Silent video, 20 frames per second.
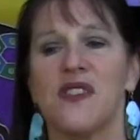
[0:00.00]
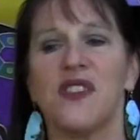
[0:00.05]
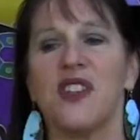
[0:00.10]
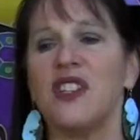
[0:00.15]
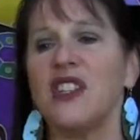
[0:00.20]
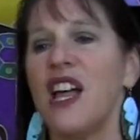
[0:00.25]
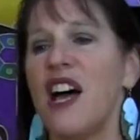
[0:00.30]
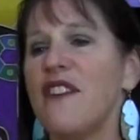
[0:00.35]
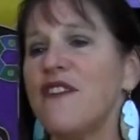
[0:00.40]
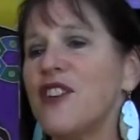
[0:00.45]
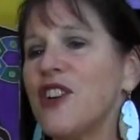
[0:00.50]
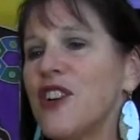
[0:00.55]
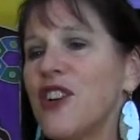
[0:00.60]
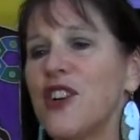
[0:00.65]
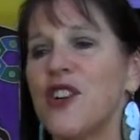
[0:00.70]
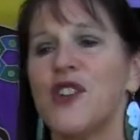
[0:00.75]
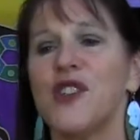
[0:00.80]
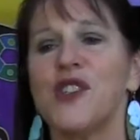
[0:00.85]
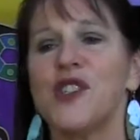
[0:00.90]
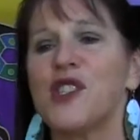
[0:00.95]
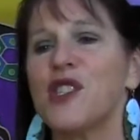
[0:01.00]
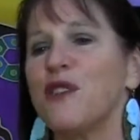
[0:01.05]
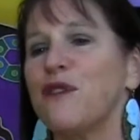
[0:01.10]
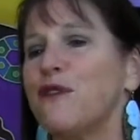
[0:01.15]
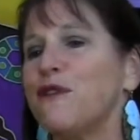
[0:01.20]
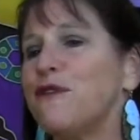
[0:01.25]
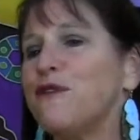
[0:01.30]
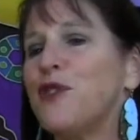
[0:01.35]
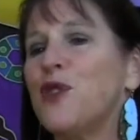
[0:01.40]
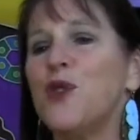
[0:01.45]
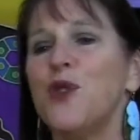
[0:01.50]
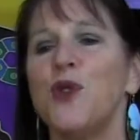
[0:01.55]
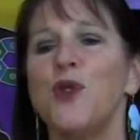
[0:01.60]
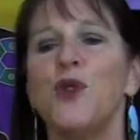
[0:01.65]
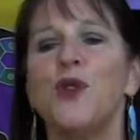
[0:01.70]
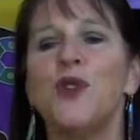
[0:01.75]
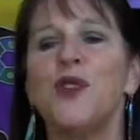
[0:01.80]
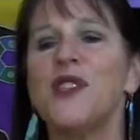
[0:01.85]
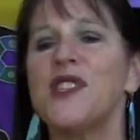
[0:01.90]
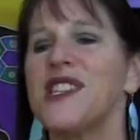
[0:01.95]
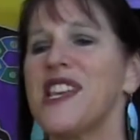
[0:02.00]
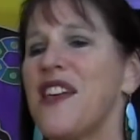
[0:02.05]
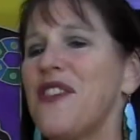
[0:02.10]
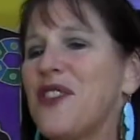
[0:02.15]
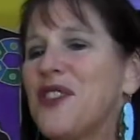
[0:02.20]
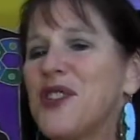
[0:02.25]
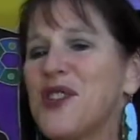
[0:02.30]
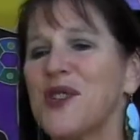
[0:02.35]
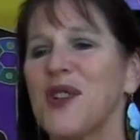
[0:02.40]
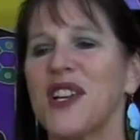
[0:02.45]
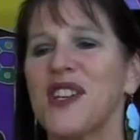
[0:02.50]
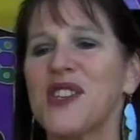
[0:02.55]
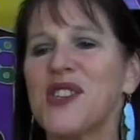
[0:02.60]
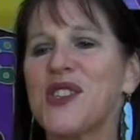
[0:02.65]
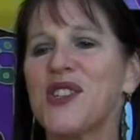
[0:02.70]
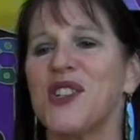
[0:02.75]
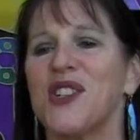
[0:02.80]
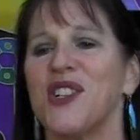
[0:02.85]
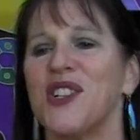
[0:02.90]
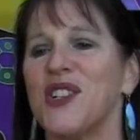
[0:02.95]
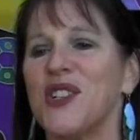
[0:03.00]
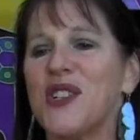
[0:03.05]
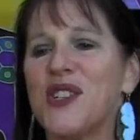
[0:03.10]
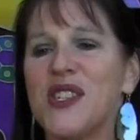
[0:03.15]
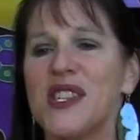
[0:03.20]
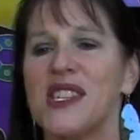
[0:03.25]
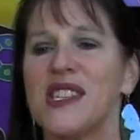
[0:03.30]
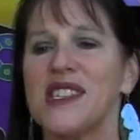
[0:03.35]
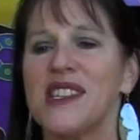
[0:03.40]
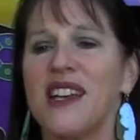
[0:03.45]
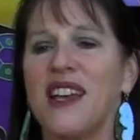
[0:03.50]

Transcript: the lovers, the fools and the tricksters,